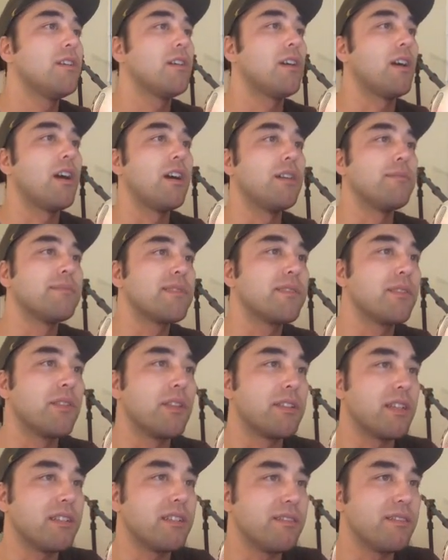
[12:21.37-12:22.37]
Um, so
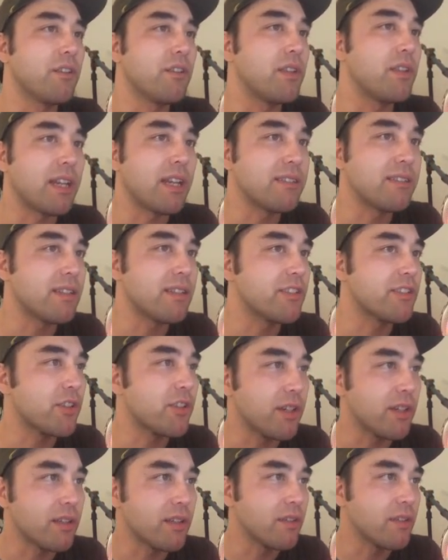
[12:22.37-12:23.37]
the Denisovan
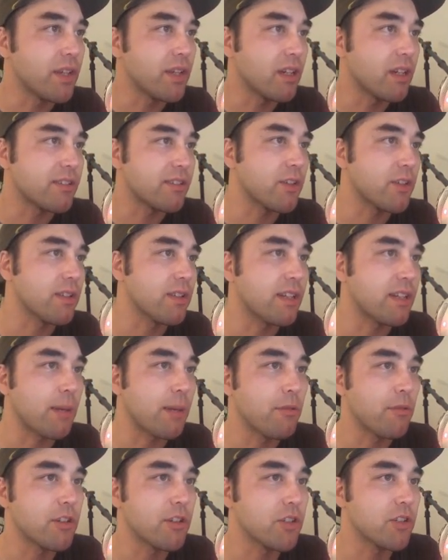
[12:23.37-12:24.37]
ancestry and living Australian
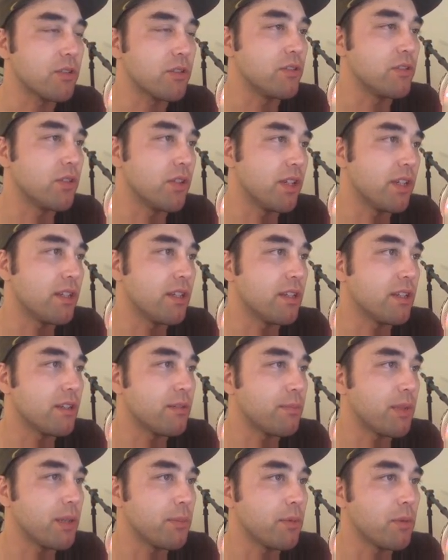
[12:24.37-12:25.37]
Aboriginal and New
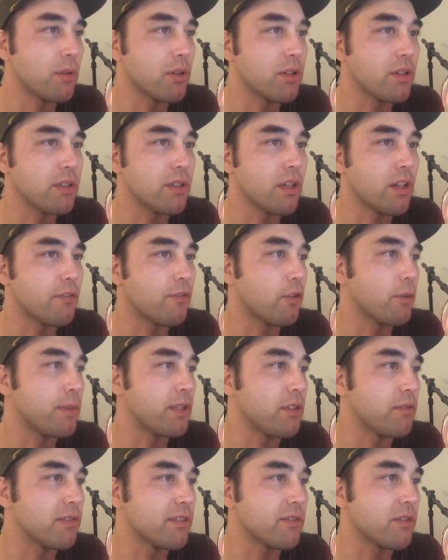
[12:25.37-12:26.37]
Guinean people could therefore be
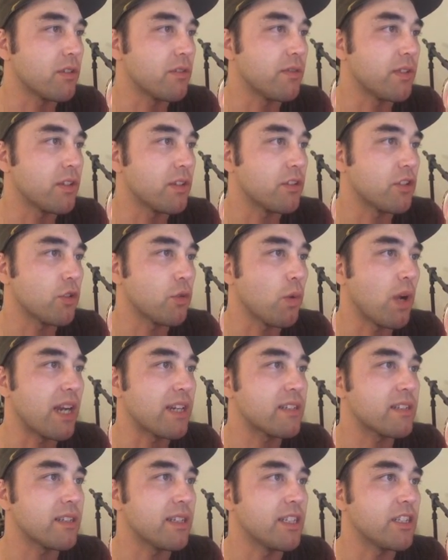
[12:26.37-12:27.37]
the result of
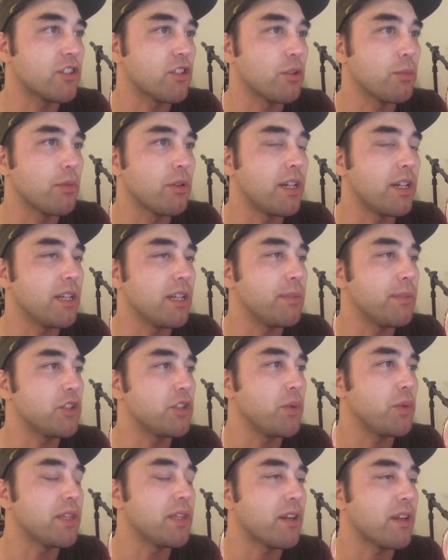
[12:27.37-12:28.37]
direct interbreeding
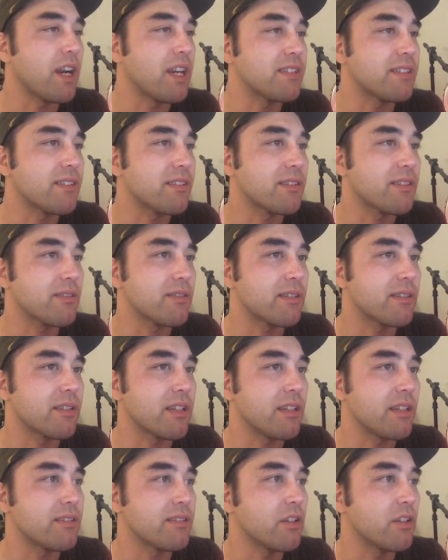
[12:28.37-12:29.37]
between their ancestors and
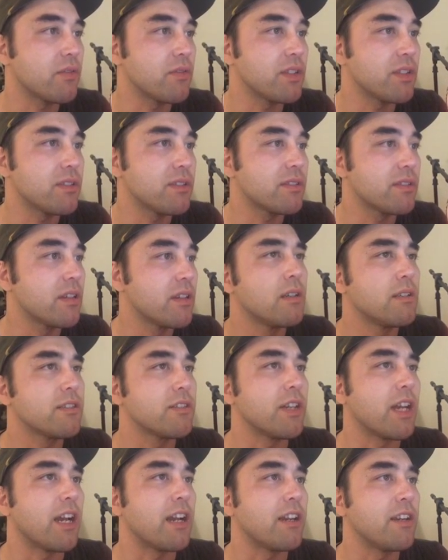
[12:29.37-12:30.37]
Denisovans.
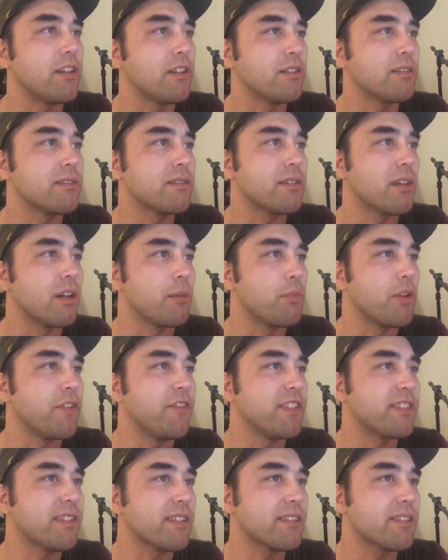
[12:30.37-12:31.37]
So yeah, here's uh,
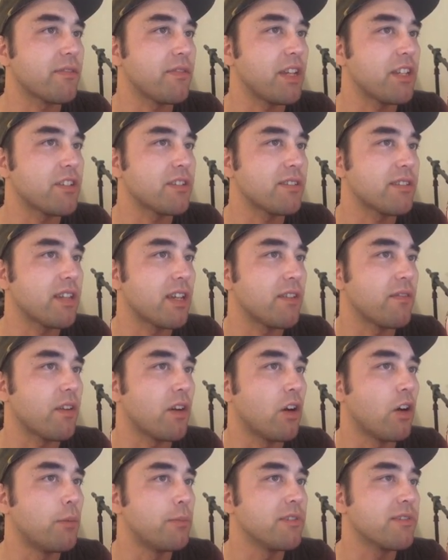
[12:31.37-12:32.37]
previous excavations have
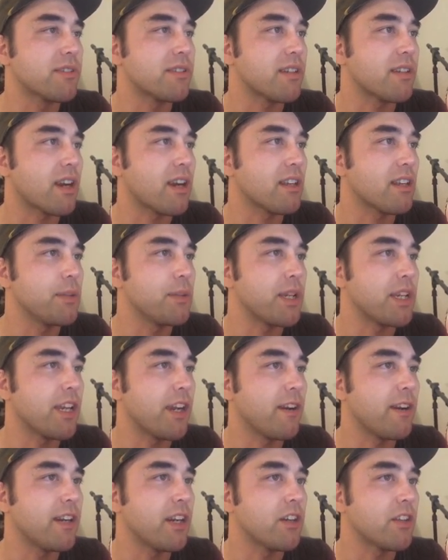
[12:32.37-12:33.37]
almost entirely been
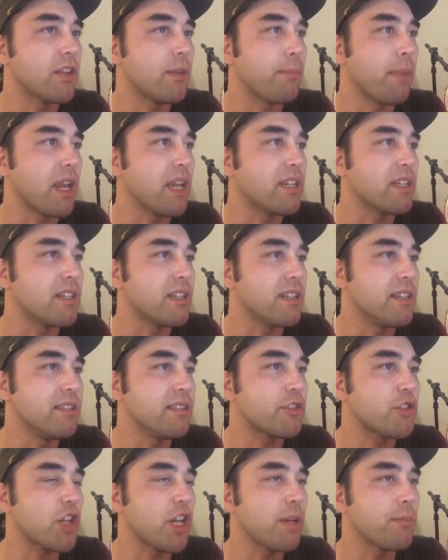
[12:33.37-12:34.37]
carried out in the main and
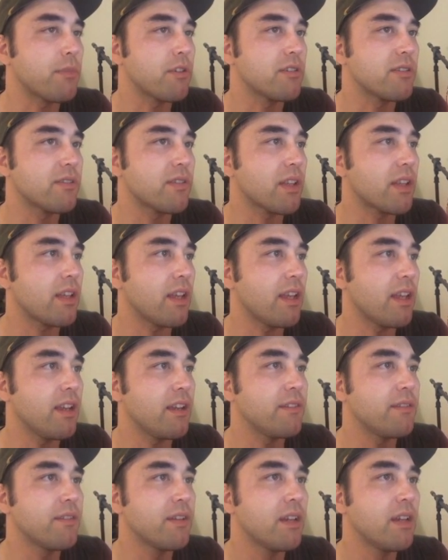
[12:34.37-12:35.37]
east chambers of the
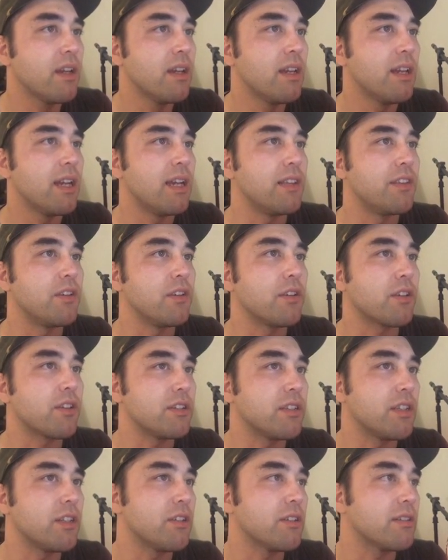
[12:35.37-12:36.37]
cave, and they'll
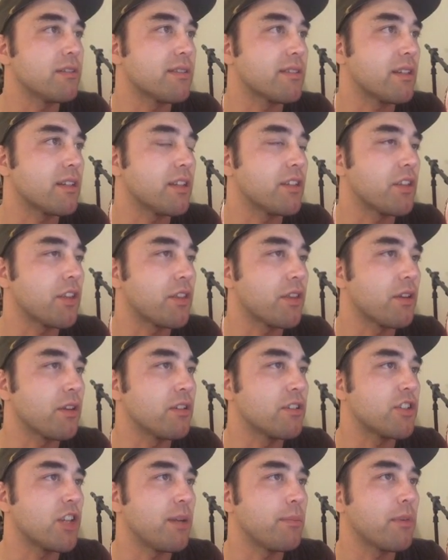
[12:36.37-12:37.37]
continue their study in the
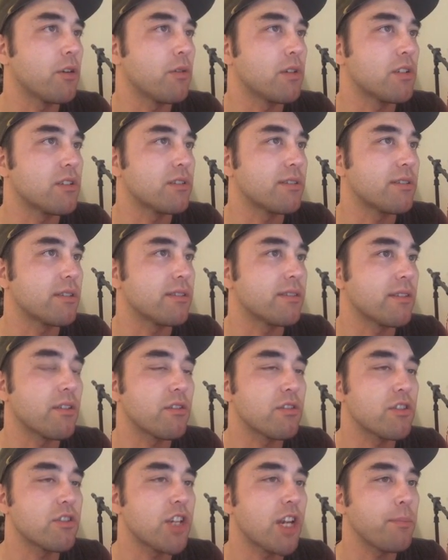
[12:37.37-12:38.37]
third chamber, which is the
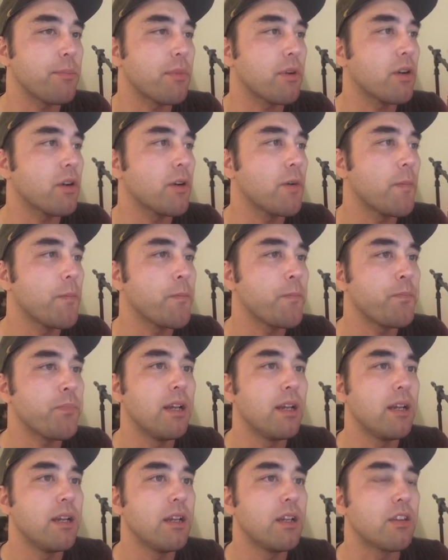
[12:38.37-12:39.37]
southern chamber.
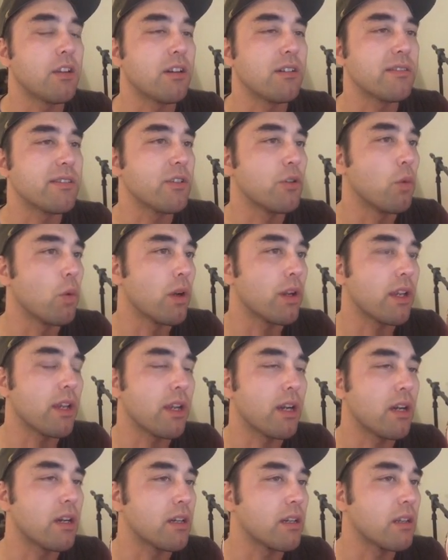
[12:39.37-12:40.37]
Um, they're
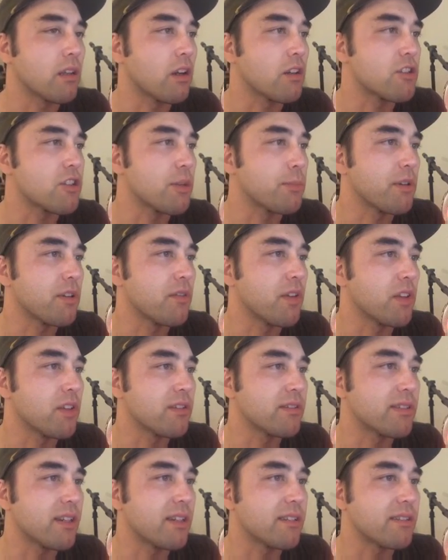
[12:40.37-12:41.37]
also working on
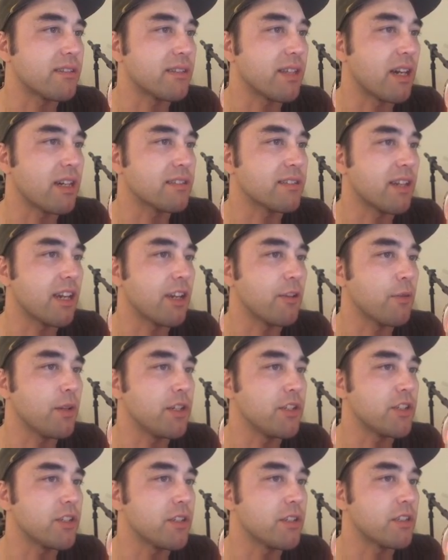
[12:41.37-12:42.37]
other sites in the Altai
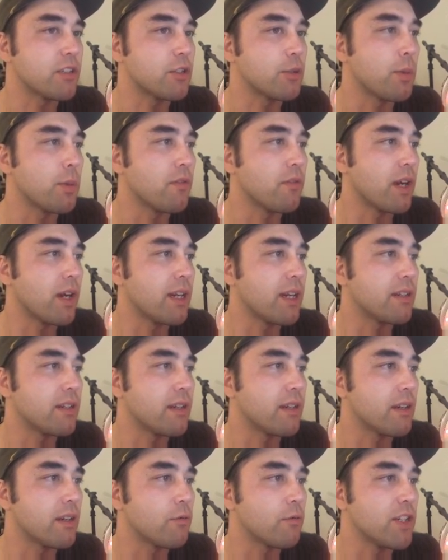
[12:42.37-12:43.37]
region to provide
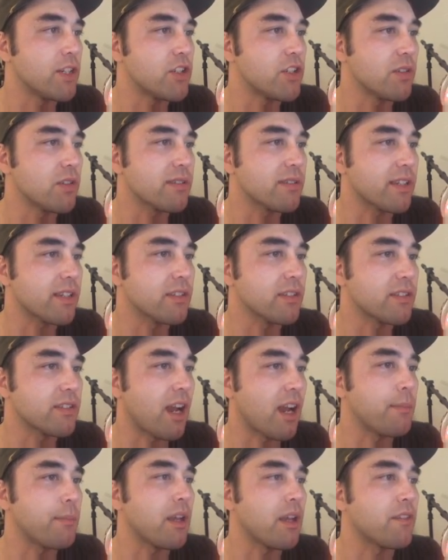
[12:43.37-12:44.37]
a regional scale
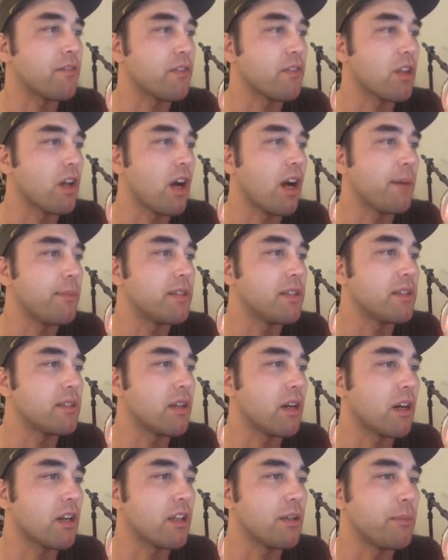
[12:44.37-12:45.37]
timeline for the
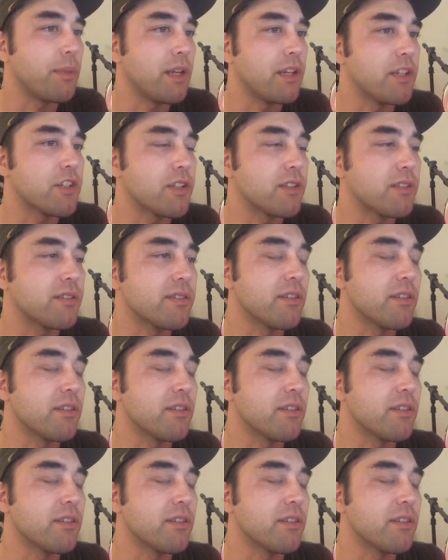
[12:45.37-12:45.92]
hominin occupation.